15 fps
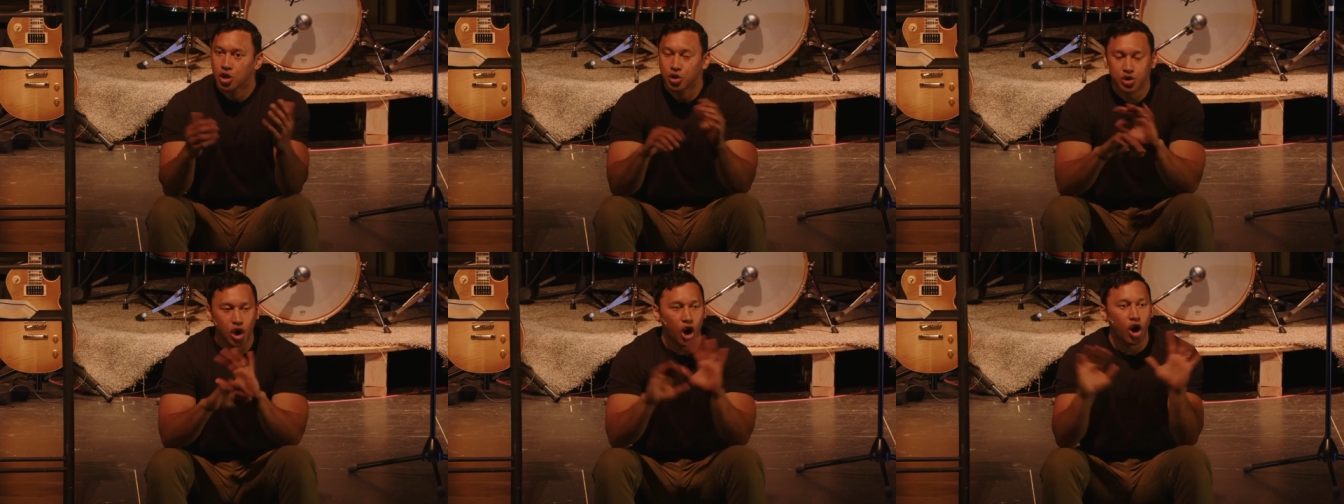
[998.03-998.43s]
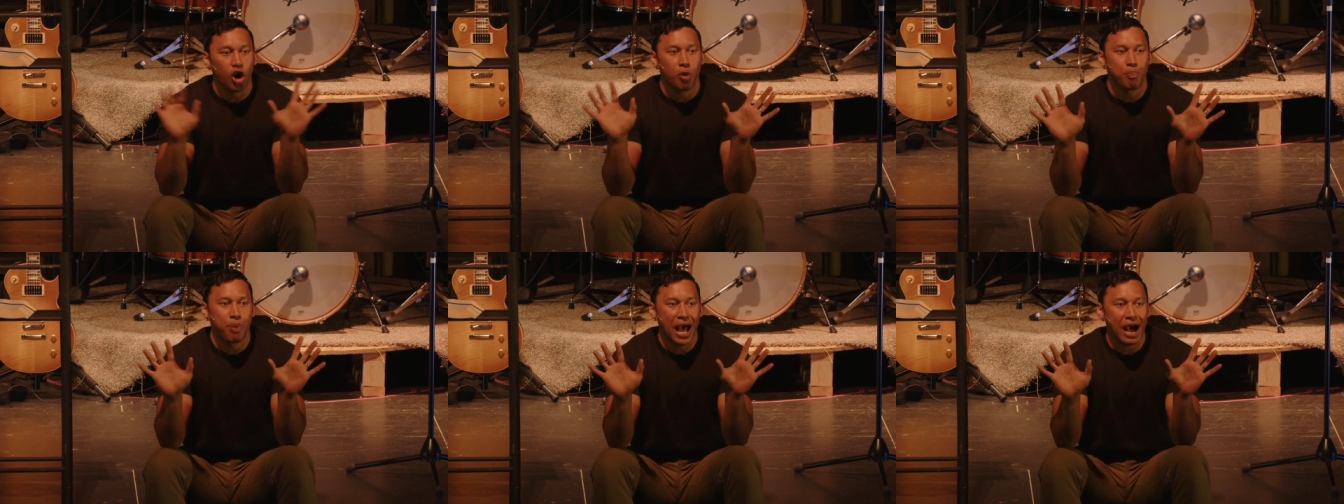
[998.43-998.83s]
who's
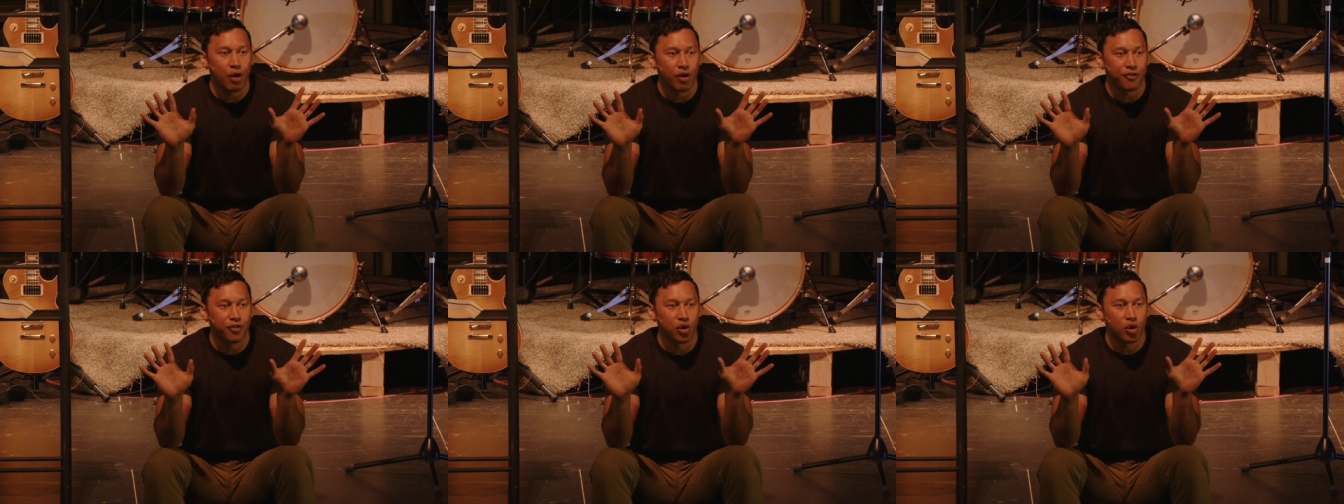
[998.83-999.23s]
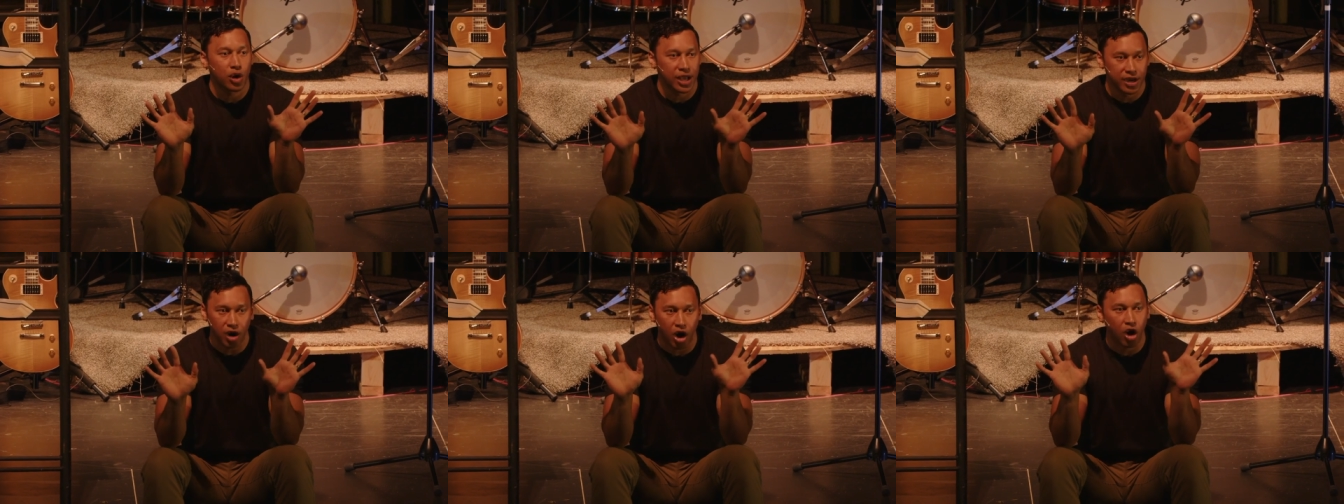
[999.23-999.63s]
all
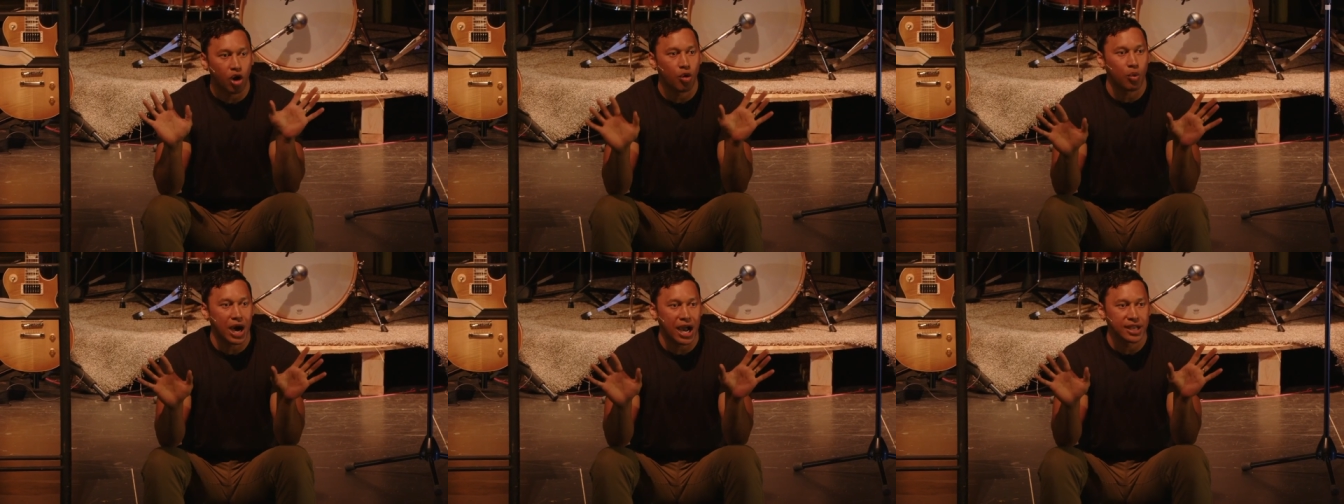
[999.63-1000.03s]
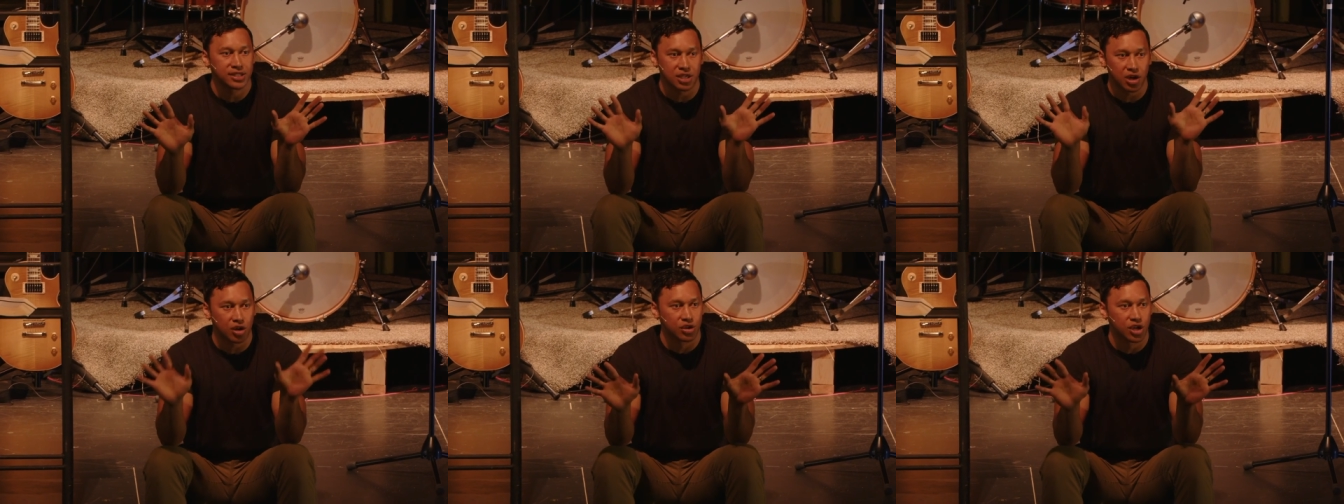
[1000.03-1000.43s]
powerful and all
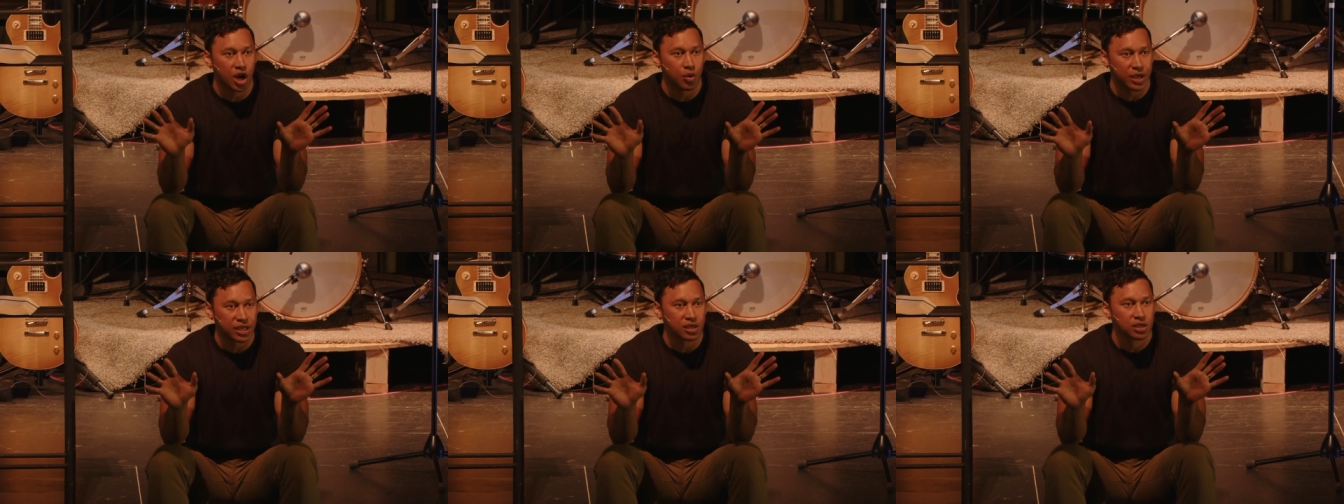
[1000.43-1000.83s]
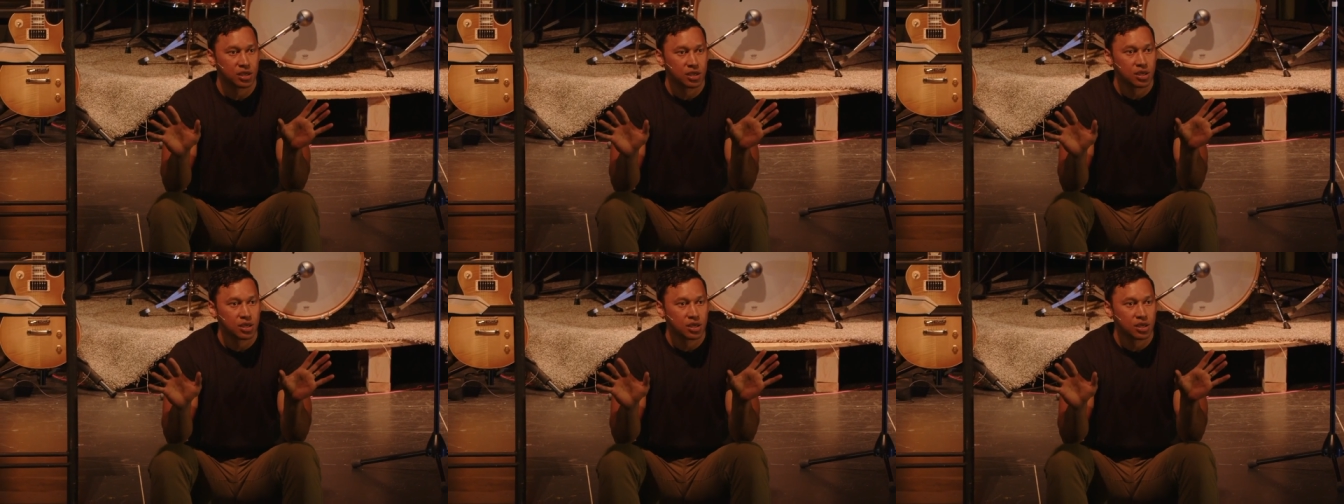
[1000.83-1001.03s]
wise and all knowing,